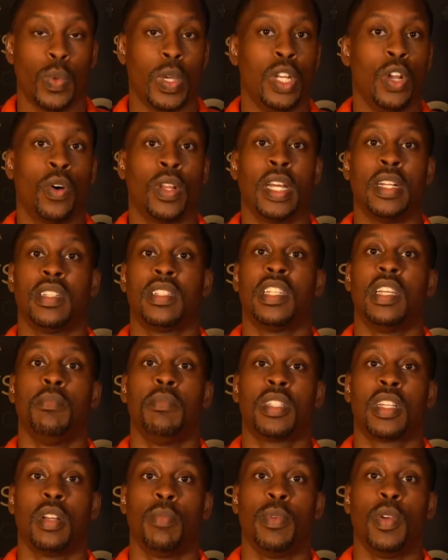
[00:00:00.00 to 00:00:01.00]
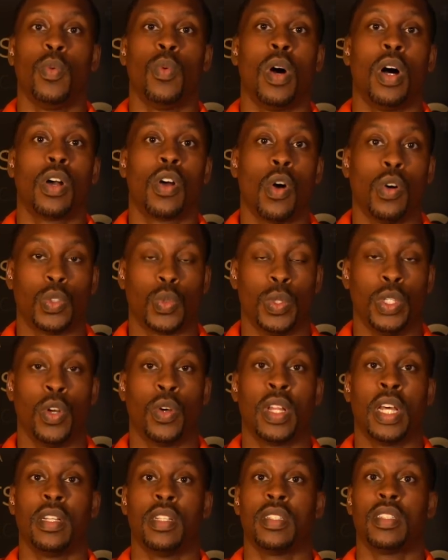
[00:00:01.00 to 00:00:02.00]
We know that this team is going to be well coached. We
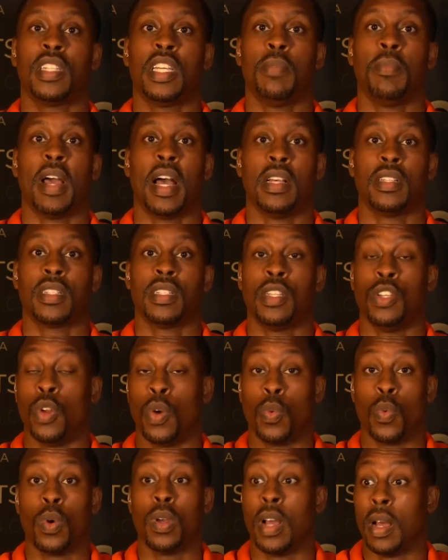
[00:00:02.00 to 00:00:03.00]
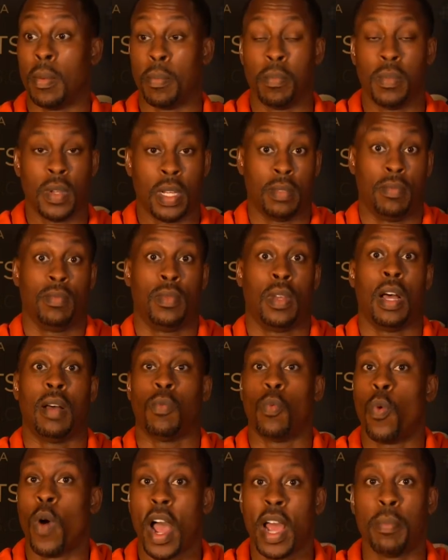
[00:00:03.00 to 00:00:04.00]
know that this team has you know a,
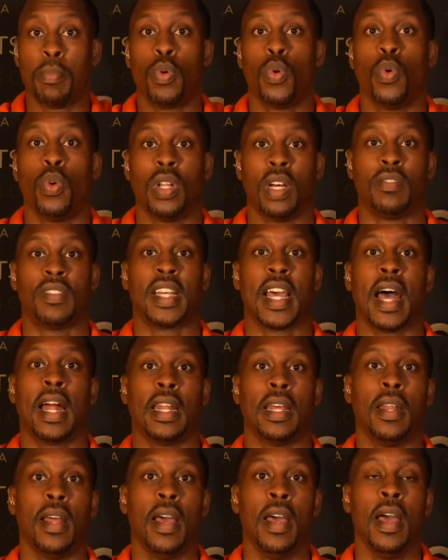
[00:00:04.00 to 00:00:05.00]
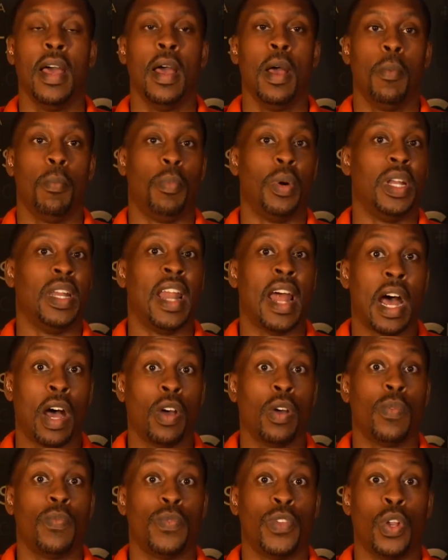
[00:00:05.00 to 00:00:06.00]
a wide pool of talent, but
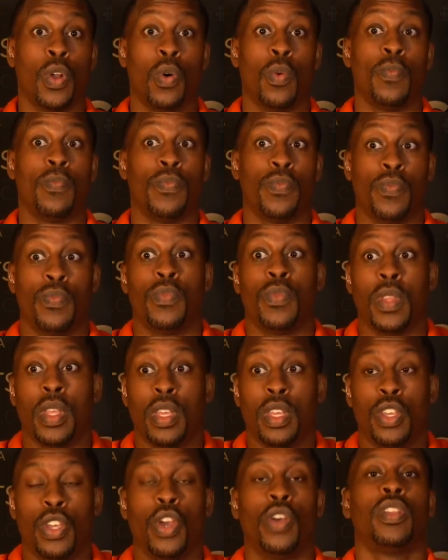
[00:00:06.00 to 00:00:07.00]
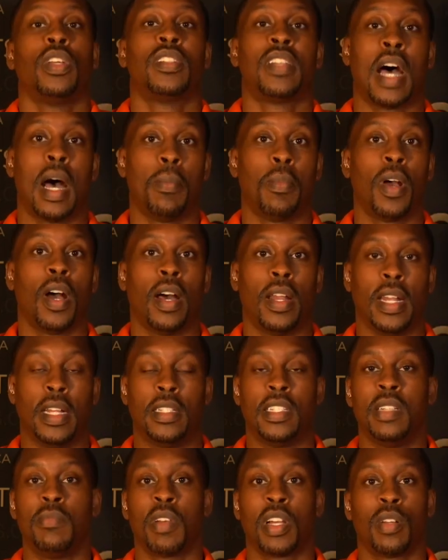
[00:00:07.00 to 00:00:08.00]
now you know you're the top gun,
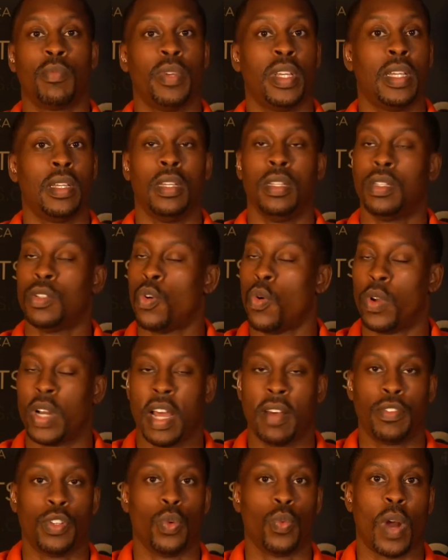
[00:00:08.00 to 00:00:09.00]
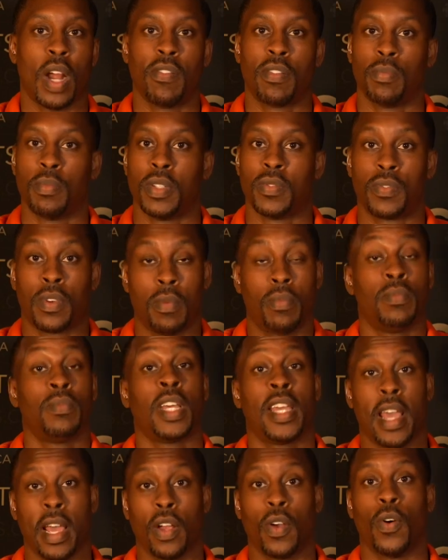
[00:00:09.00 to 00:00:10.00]
and teams are going to be going after you right from the, from
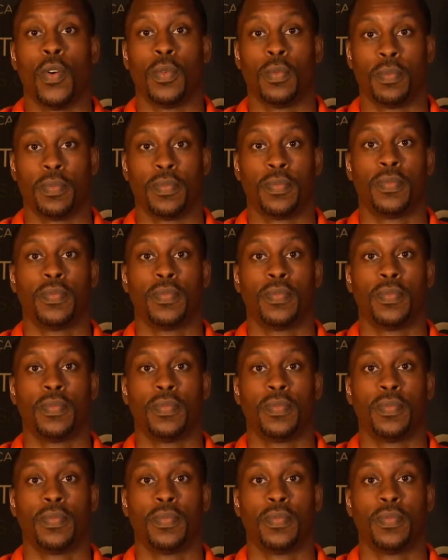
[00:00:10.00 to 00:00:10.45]
the get go.